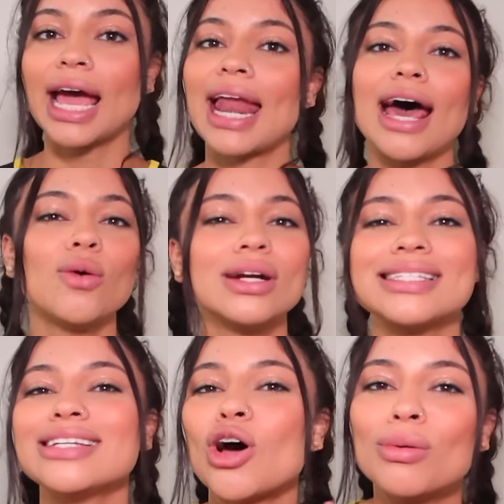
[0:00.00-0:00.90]
And I don't wanna
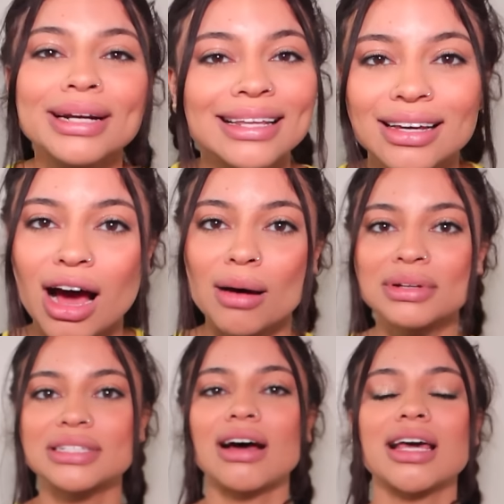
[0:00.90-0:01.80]
see nobody in the
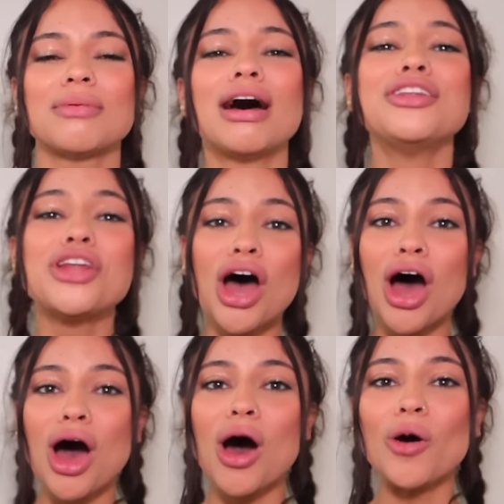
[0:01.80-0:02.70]
comments talking about,
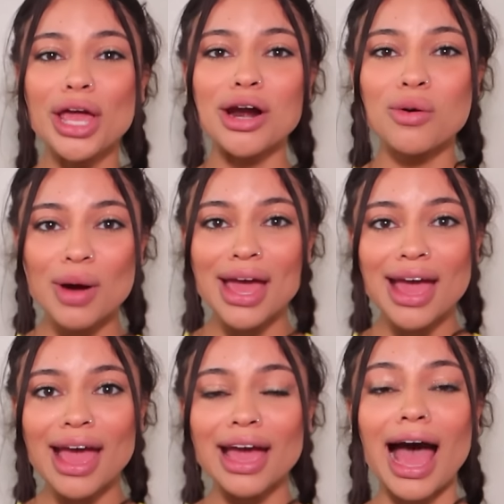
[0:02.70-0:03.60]
no, get a
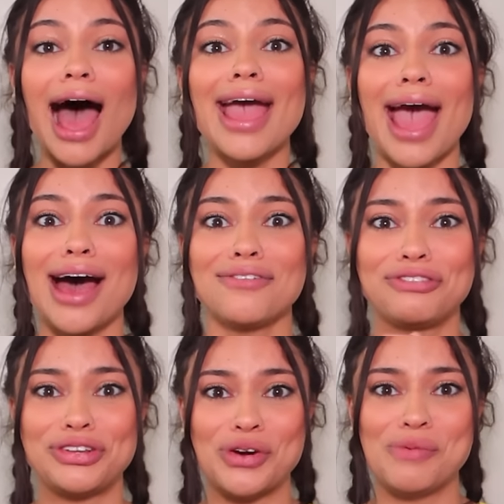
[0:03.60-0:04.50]
wig, I
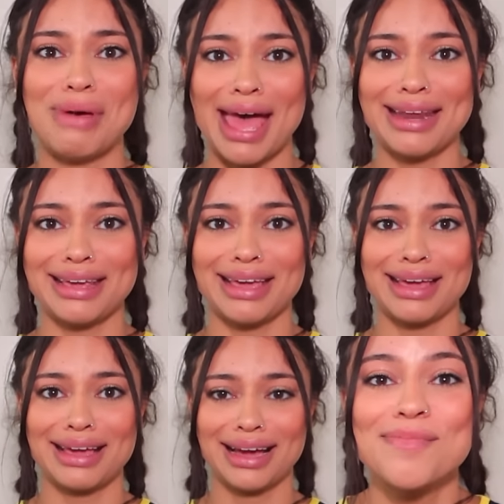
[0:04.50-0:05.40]
have too
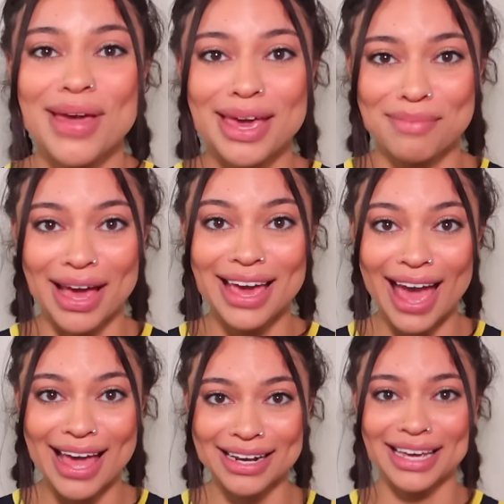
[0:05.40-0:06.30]
many. They make my
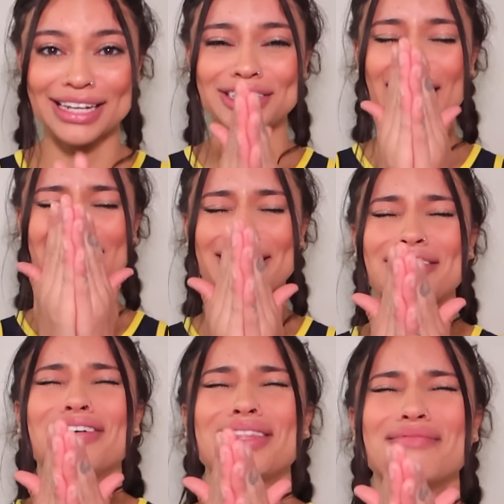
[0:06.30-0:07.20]
head itch. I
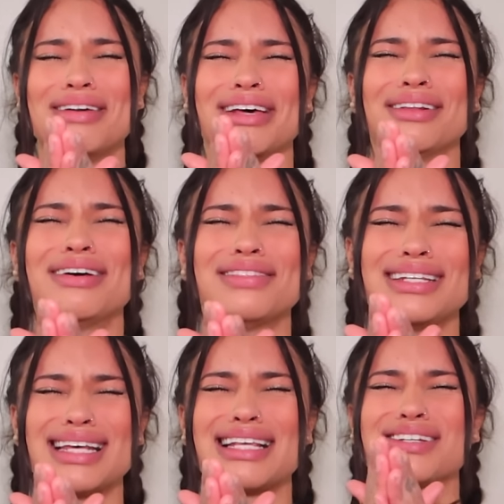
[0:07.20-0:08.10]
live in the middle of the
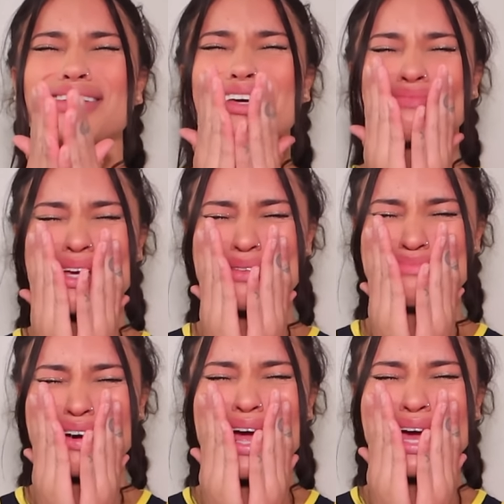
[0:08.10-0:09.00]
desert, give me a
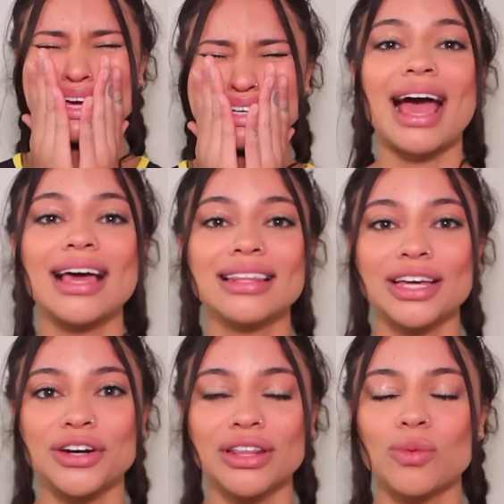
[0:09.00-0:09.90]
break. Like I
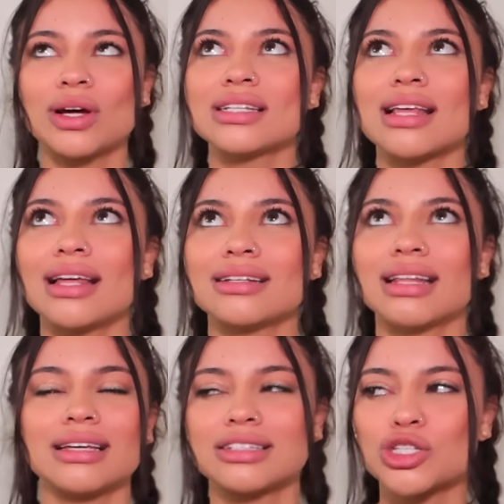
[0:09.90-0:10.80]
literally, what is that
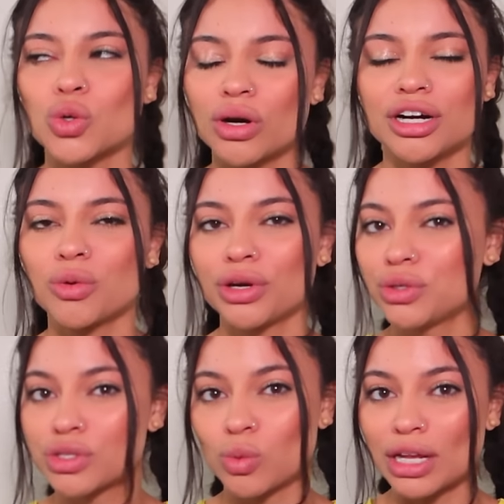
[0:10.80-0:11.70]
like disorder where
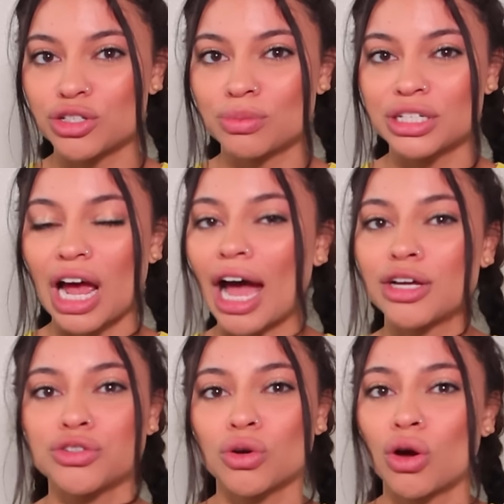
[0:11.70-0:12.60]
you sweat too much,
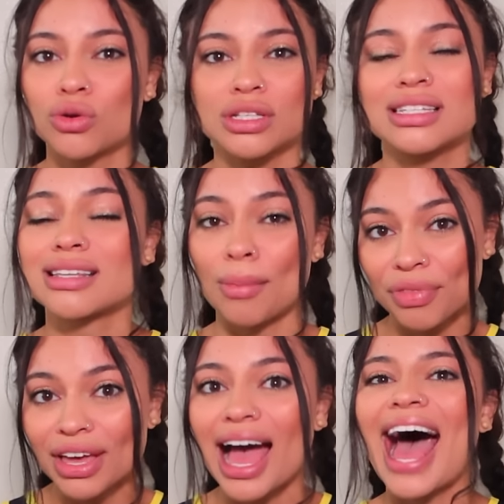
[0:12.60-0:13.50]
hydrocoast
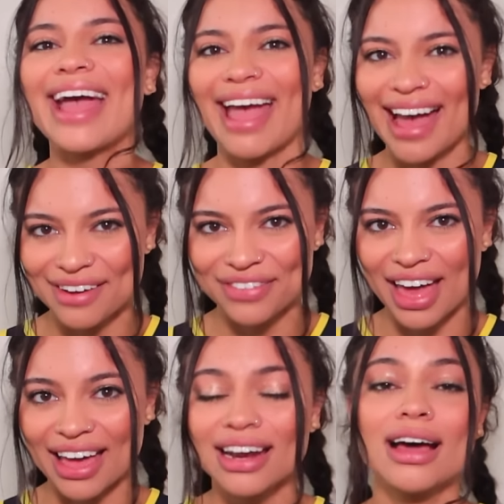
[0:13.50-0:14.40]
something? I have
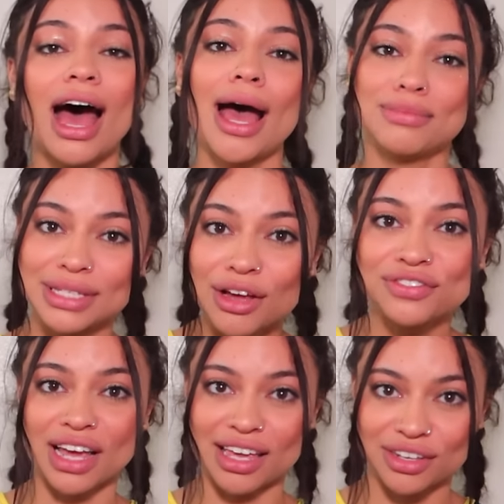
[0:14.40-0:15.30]
that. I'm
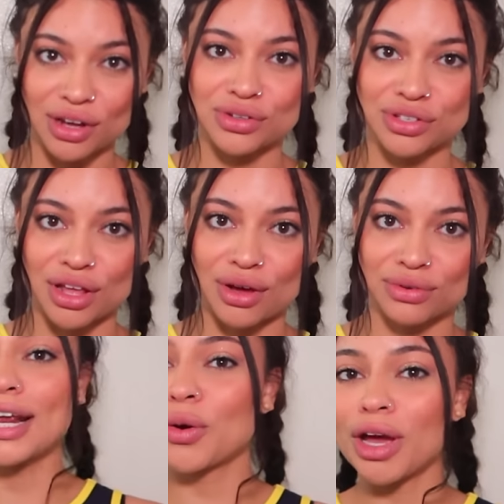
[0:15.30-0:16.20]
self-diagnosed though.
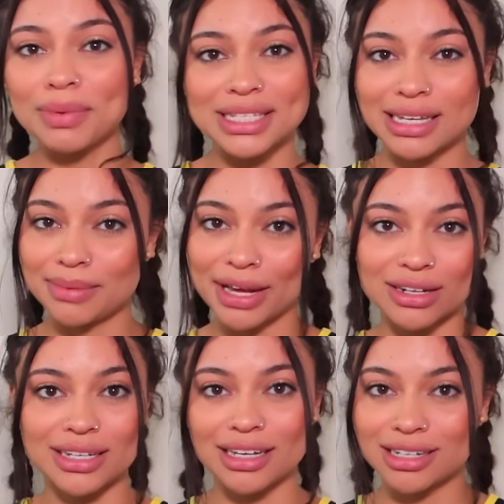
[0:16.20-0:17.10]
And I know y'all be seeing me
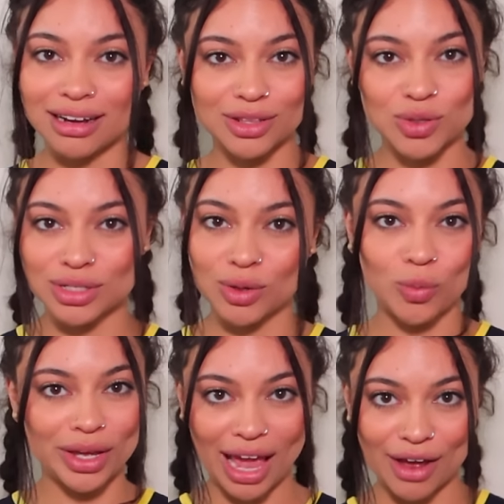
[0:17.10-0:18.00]
on TikTok and those little
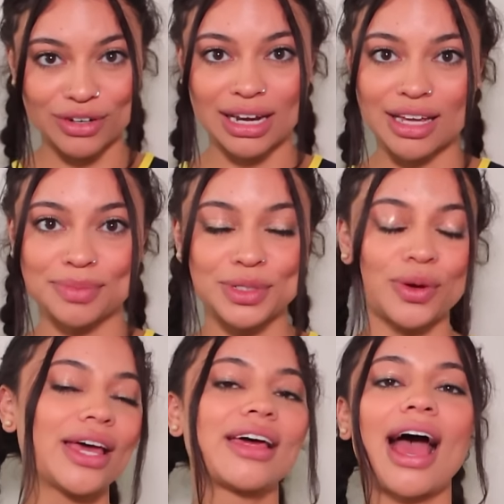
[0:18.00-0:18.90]
wig advertisements,
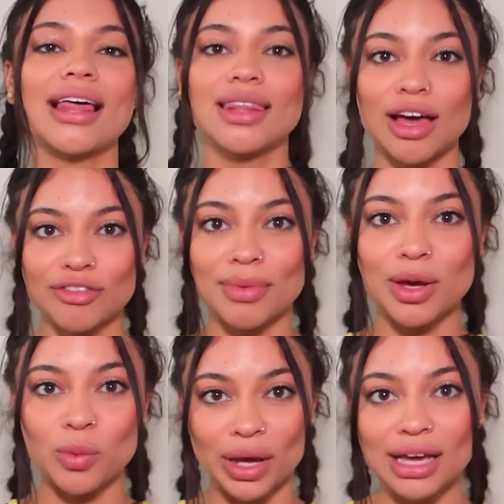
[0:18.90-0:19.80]
okay? Like I love
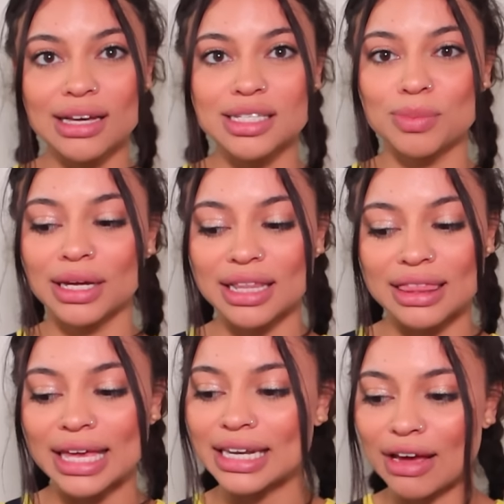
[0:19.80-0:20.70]
my wigs, but
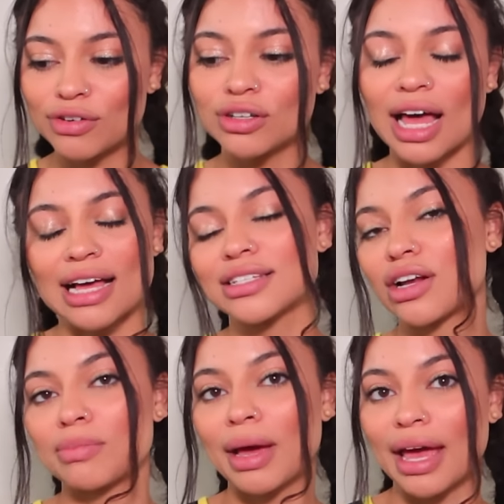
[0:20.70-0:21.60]
they never last
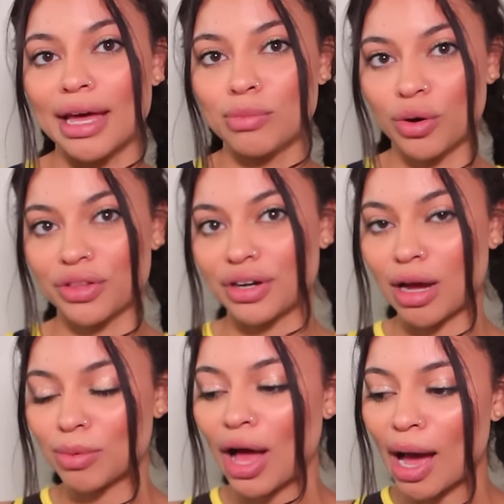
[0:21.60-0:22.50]
on my head more than a
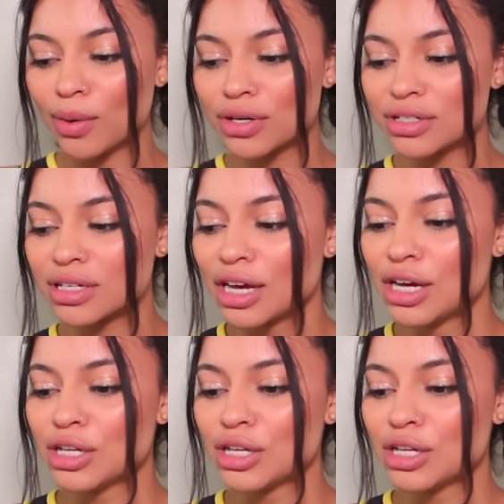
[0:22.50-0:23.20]
couple hours.